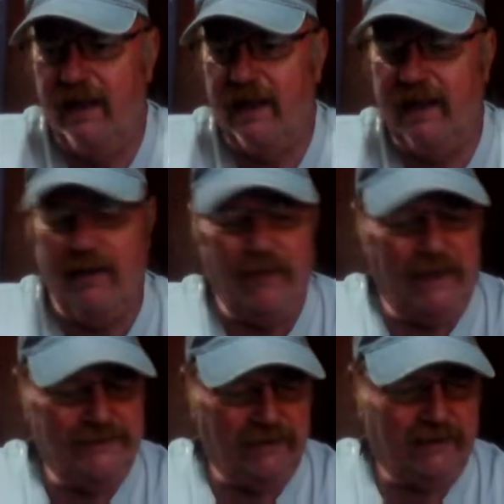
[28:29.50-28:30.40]
Yeah, well, I
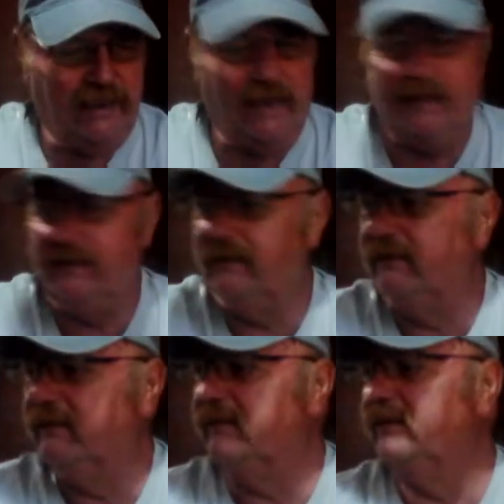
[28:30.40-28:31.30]
took that
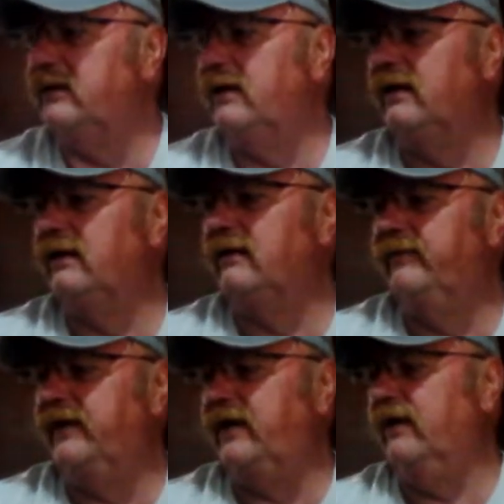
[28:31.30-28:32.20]

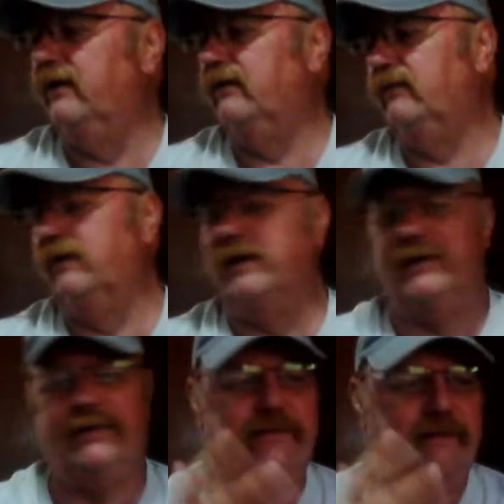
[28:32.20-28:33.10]
video with,
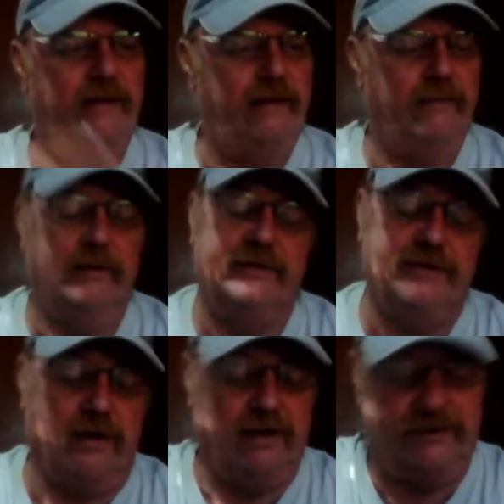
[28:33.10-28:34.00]

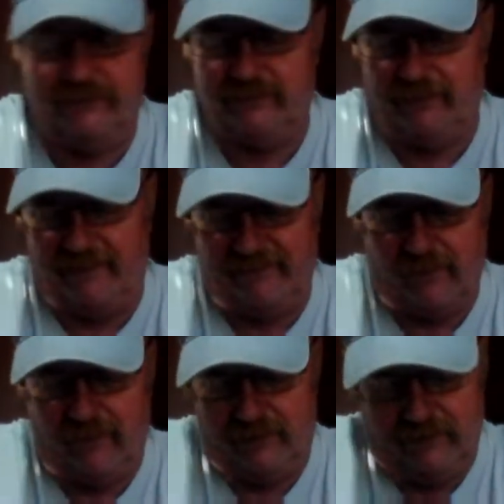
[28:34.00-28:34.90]
Charlie's using my
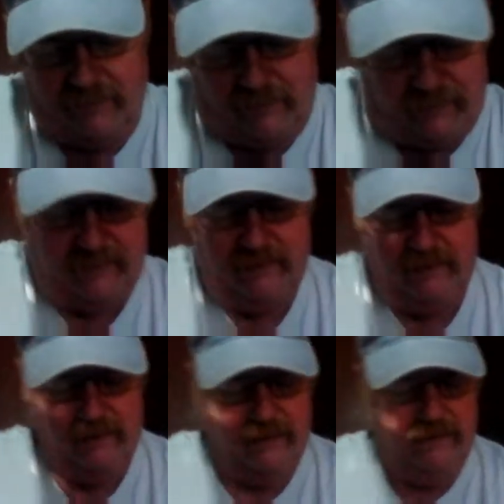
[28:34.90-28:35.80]
phone at the moment.
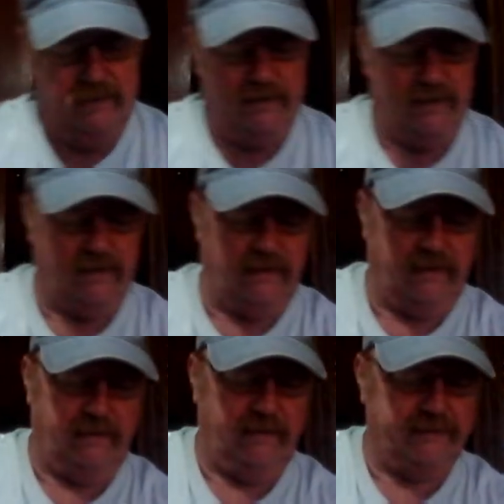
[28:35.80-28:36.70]

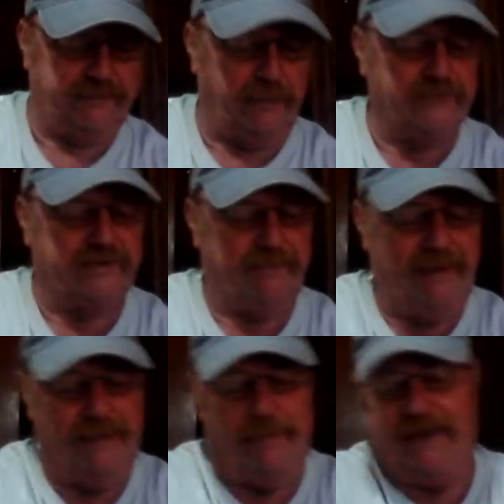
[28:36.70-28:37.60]
It's supposed to
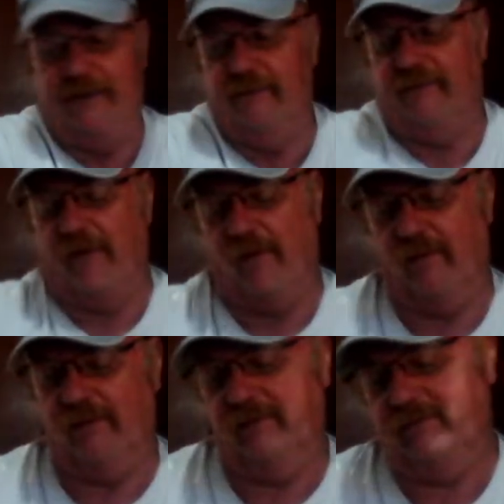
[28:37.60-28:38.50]
be my new
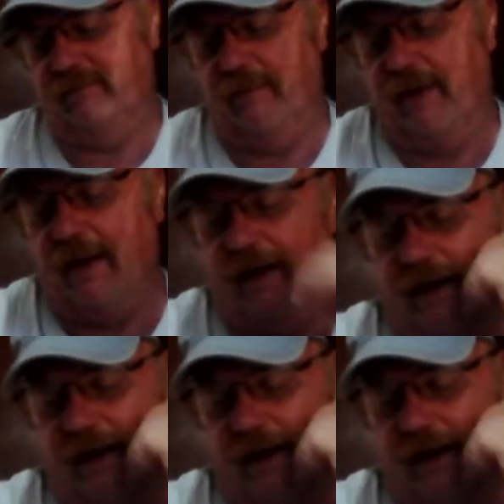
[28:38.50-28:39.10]
phone when we got like